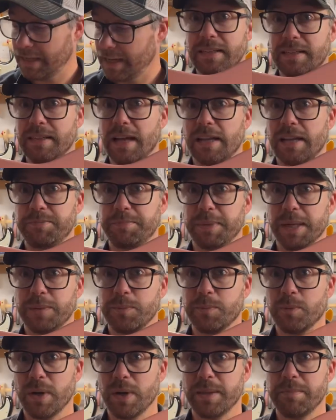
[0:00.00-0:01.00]
It has
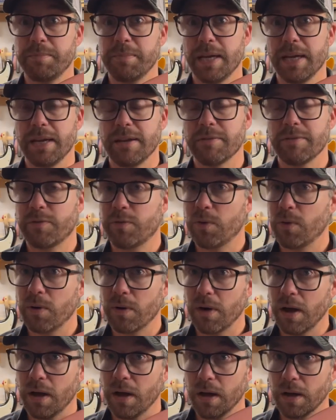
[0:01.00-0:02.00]
been with me
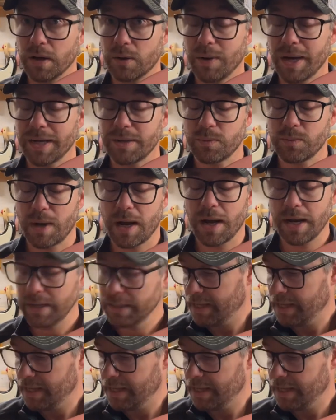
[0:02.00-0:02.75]
for quite a while.